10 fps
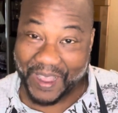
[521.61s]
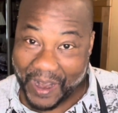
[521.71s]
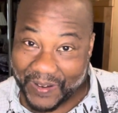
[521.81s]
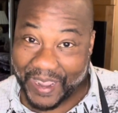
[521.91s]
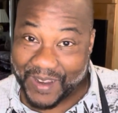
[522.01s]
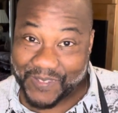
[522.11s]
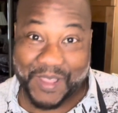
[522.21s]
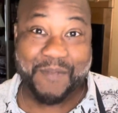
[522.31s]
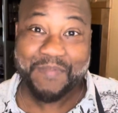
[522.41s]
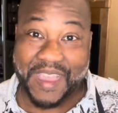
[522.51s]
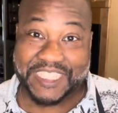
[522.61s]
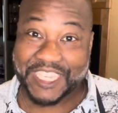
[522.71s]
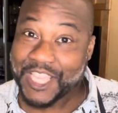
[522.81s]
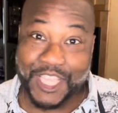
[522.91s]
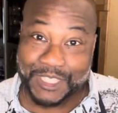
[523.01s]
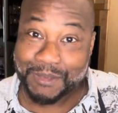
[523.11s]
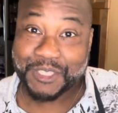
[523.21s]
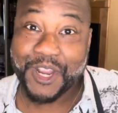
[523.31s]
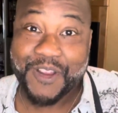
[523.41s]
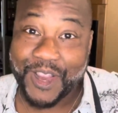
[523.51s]
All right? With a budget. The
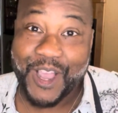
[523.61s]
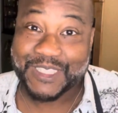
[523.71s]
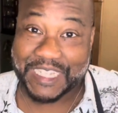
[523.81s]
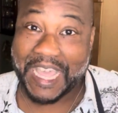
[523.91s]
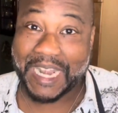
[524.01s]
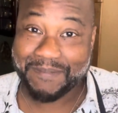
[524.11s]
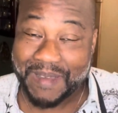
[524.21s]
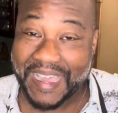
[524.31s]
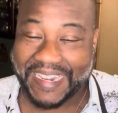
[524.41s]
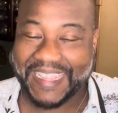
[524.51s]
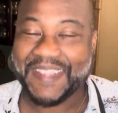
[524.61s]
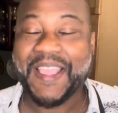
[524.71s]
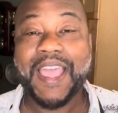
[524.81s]
churn costs a lot of money.